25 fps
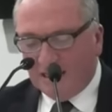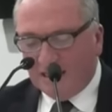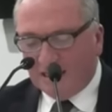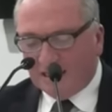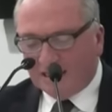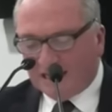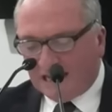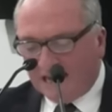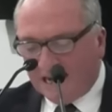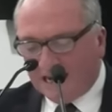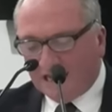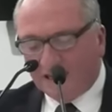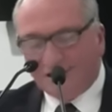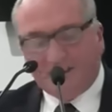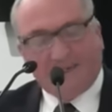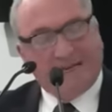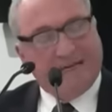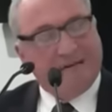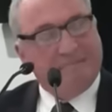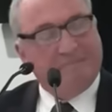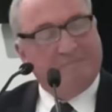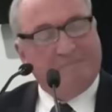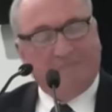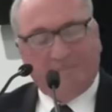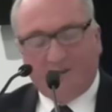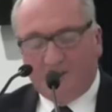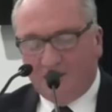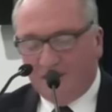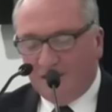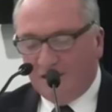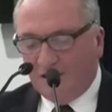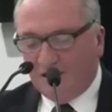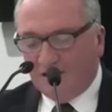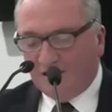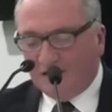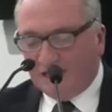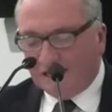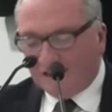saying to them
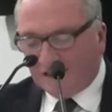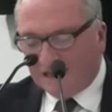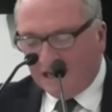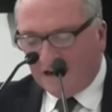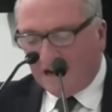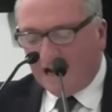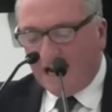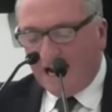that their